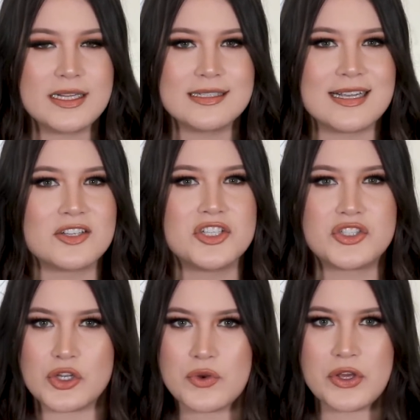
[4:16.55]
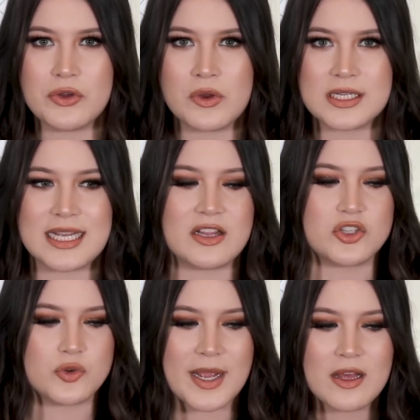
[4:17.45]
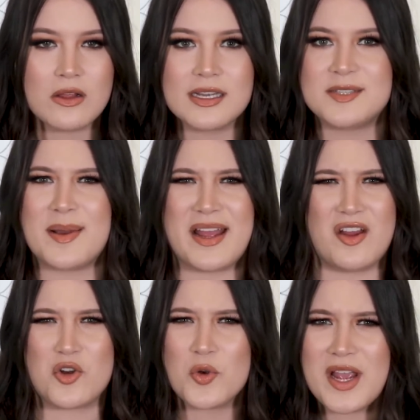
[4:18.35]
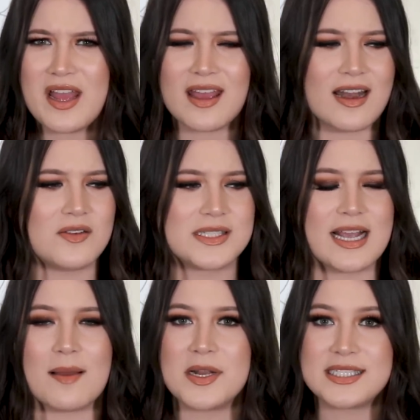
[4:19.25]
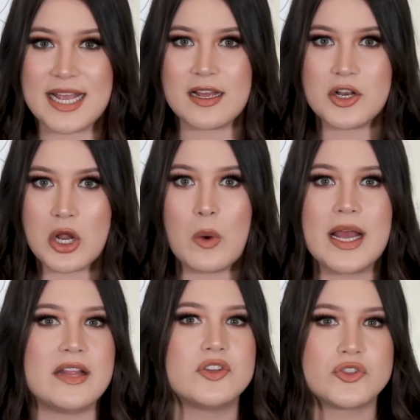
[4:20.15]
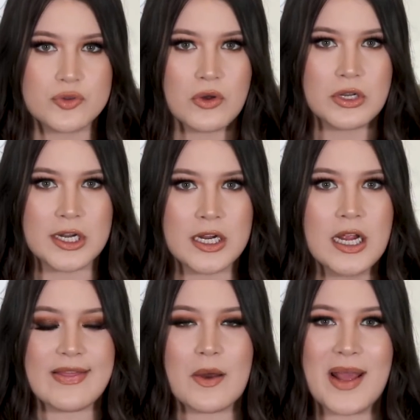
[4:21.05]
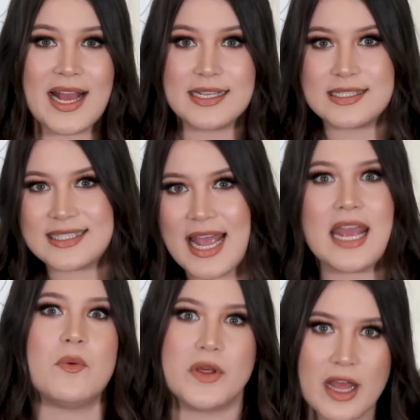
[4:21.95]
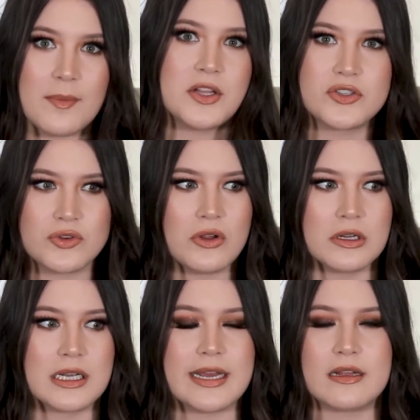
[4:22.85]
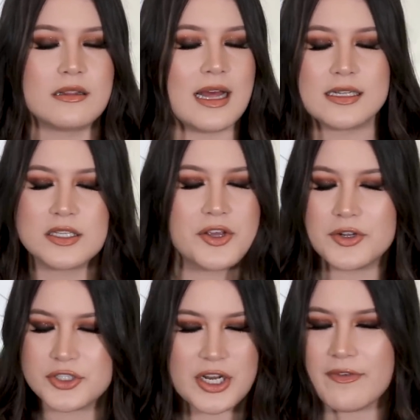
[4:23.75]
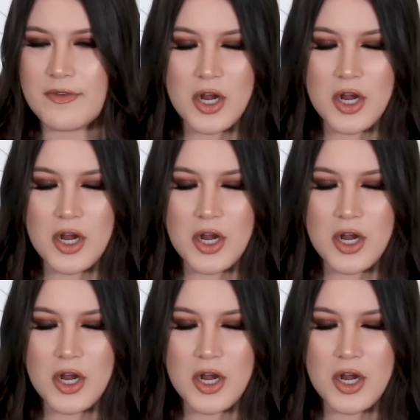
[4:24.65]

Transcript: This is actually so cute because like the trail is by a creek. And I was like, I'm gonna take Noah in the stroller and that way I can skate with him in the stroller. Like that is the cutest shit I've ever